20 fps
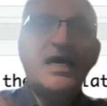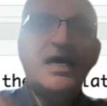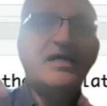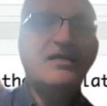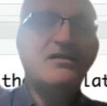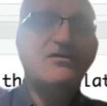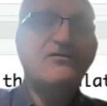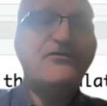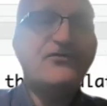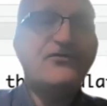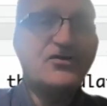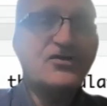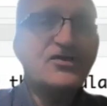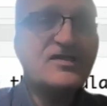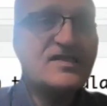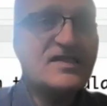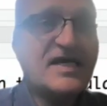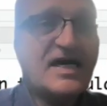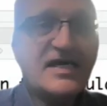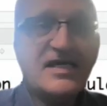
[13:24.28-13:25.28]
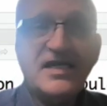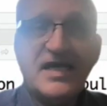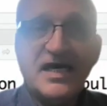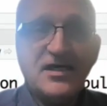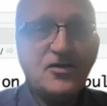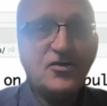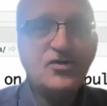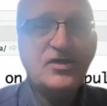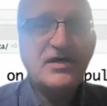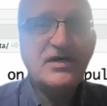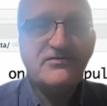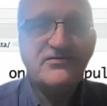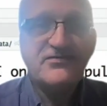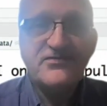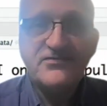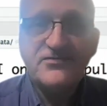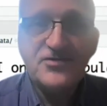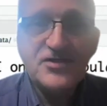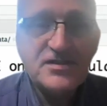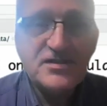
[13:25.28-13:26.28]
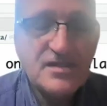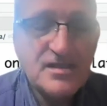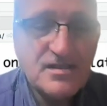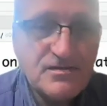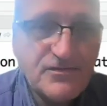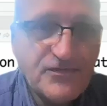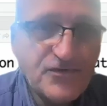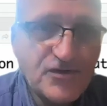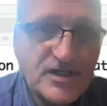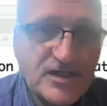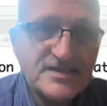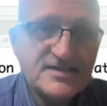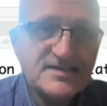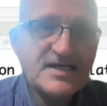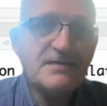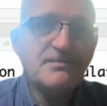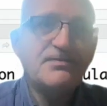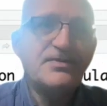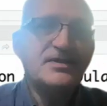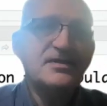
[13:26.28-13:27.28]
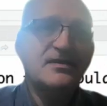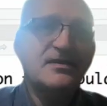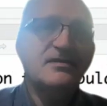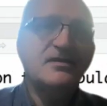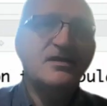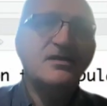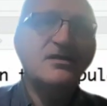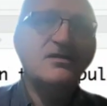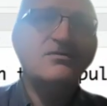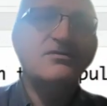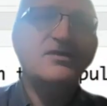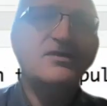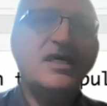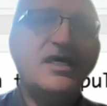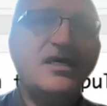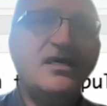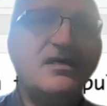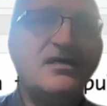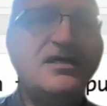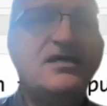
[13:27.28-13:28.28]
In the first line, I could have written, for example, okay,